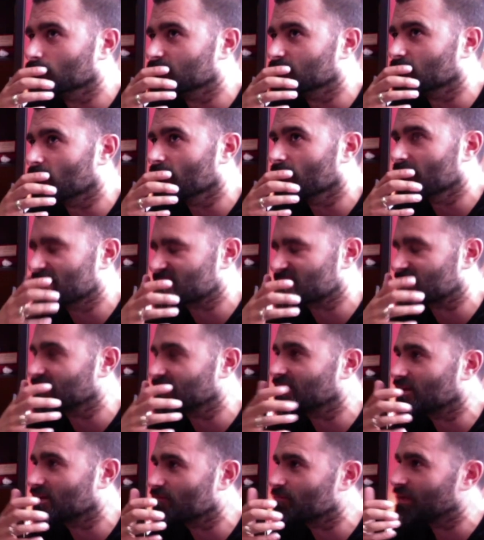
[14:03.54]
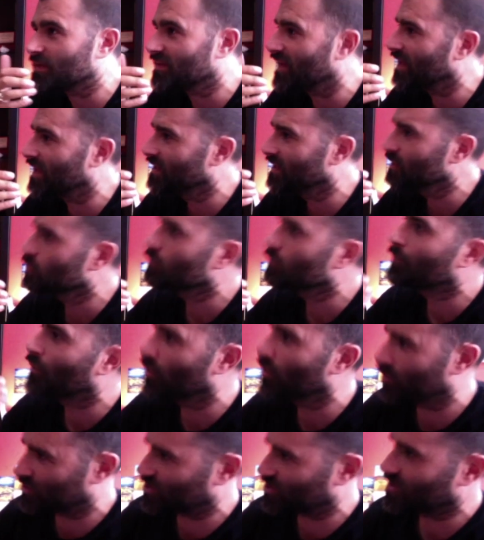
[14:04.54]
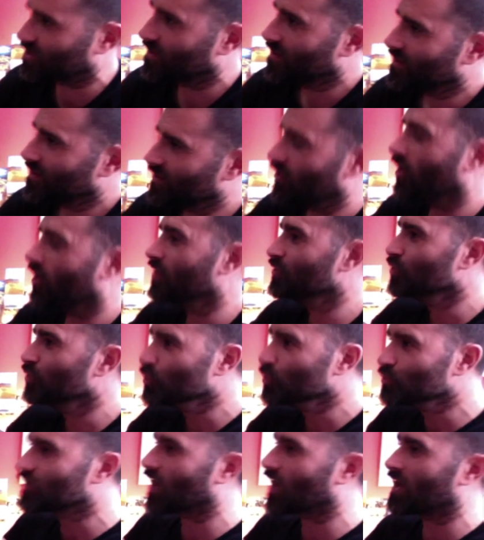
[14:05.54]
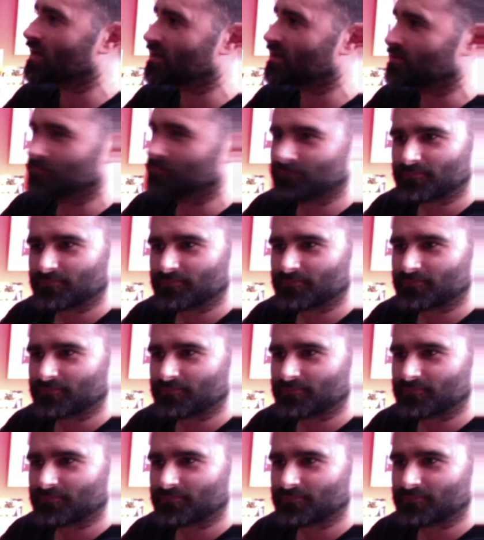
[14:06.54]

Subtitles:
like, that's going to give me that little push, like new day,